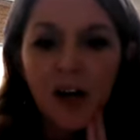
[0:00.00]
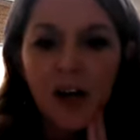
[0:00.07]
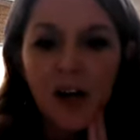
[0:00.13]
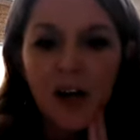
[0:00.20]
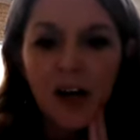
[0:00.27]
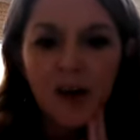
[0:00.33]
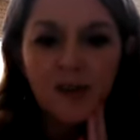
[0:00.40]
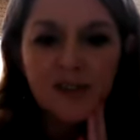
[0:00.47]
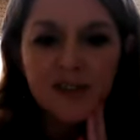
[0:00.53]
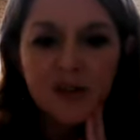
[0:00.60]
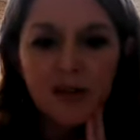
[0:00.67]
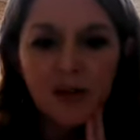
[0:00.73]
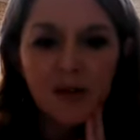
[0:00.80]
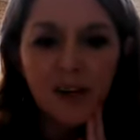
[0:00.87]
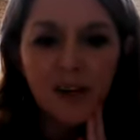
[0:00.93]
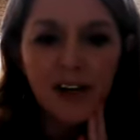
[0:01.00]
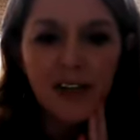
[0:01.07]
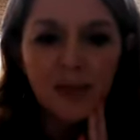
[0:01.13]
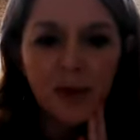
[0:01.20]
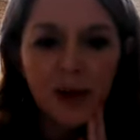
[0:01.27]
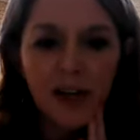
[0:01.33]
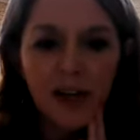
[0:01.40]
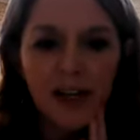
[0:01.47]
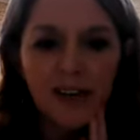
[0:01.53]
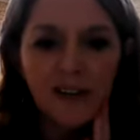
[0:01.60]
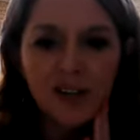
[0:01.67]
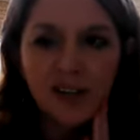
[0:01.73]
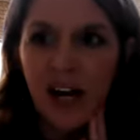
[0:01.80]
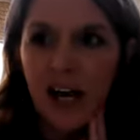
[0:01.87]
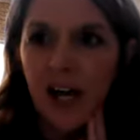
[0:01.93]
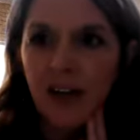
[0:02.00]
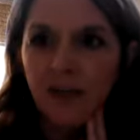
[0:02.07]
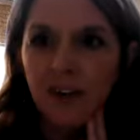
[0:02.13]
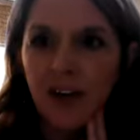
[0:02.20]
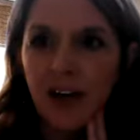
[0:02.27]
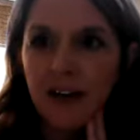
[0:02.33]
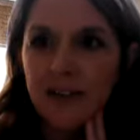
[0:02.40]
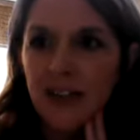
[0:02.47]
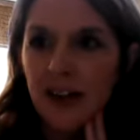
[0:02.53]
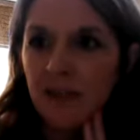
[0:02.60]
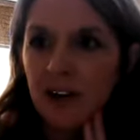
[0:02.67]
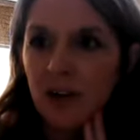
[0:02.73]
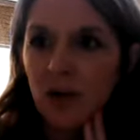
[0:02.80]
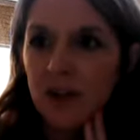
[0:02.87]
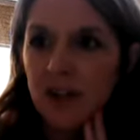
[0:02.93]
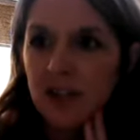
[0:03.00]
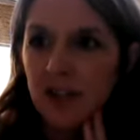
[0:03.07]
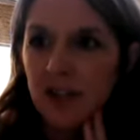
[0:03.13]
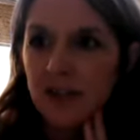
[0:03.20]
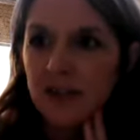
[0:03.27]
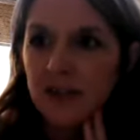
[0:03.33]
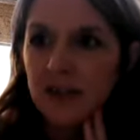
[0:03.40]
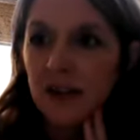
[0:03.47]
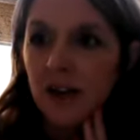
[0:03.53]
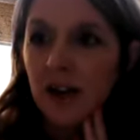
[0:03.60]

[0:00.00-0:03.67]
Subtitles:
So don't forget to put in the chat if you guys have any questions.